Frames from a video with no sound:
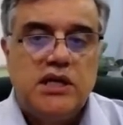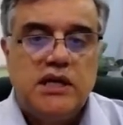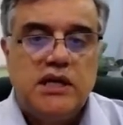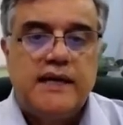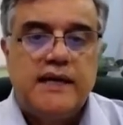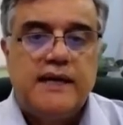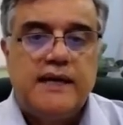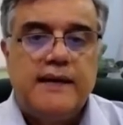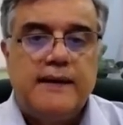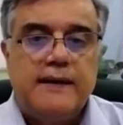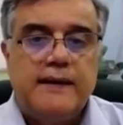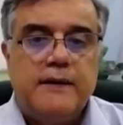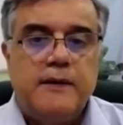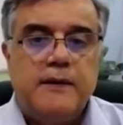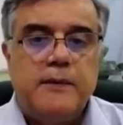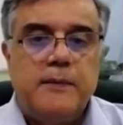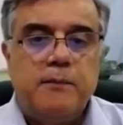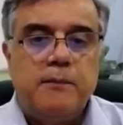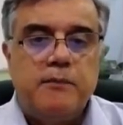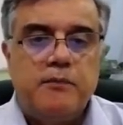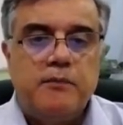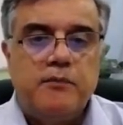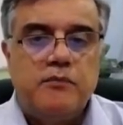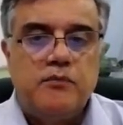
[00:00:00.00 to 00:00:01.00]

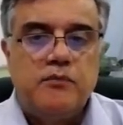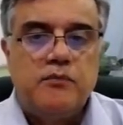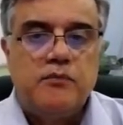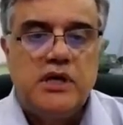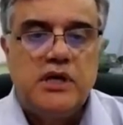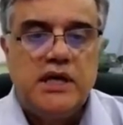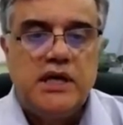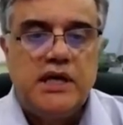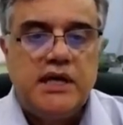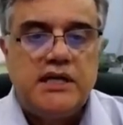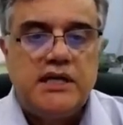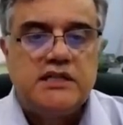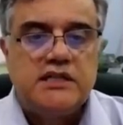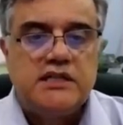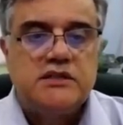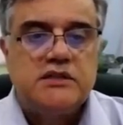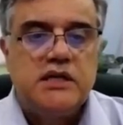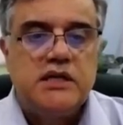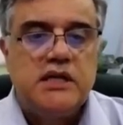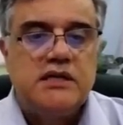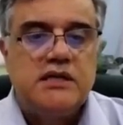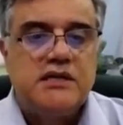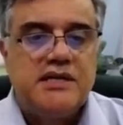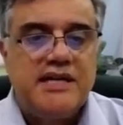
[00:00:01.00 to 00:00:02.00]
It is
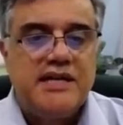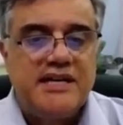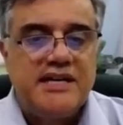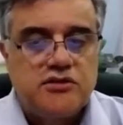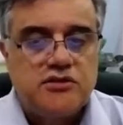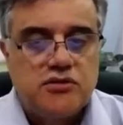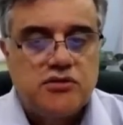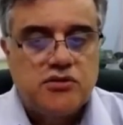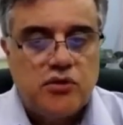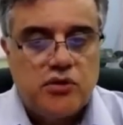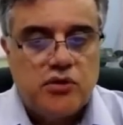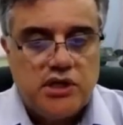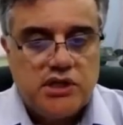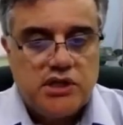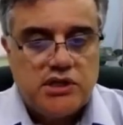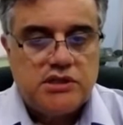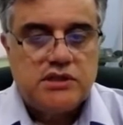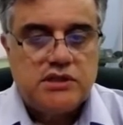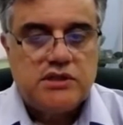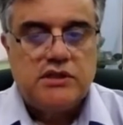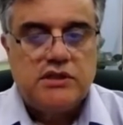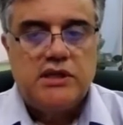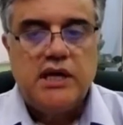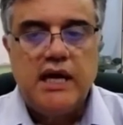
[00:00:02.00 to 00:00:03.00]
in the data
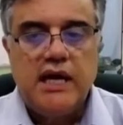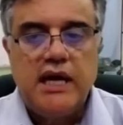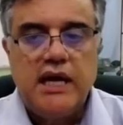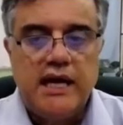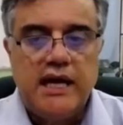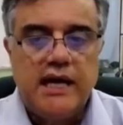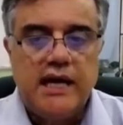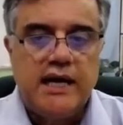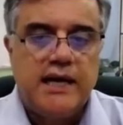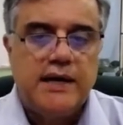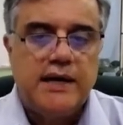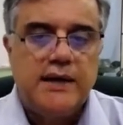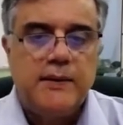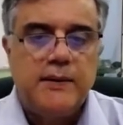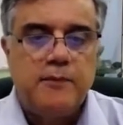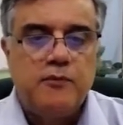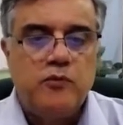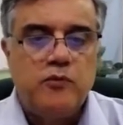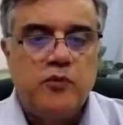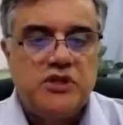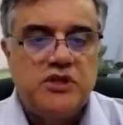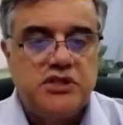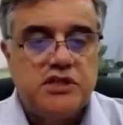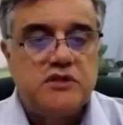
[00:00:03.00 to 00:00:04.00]
storage.
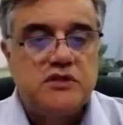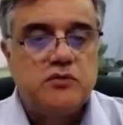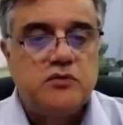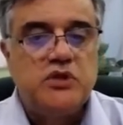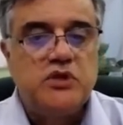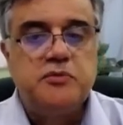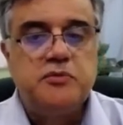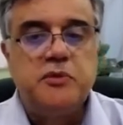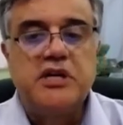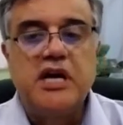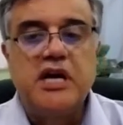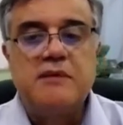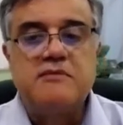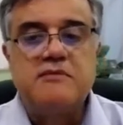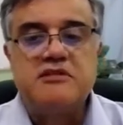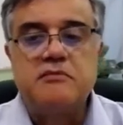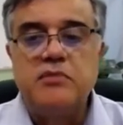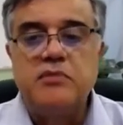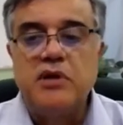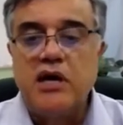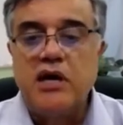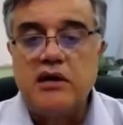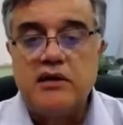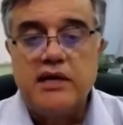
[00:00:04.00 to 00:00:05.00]
which becomes the
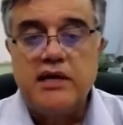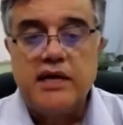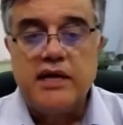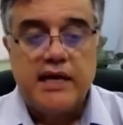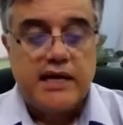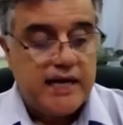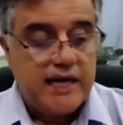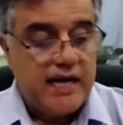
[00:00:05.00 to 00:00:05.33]
bottleneck.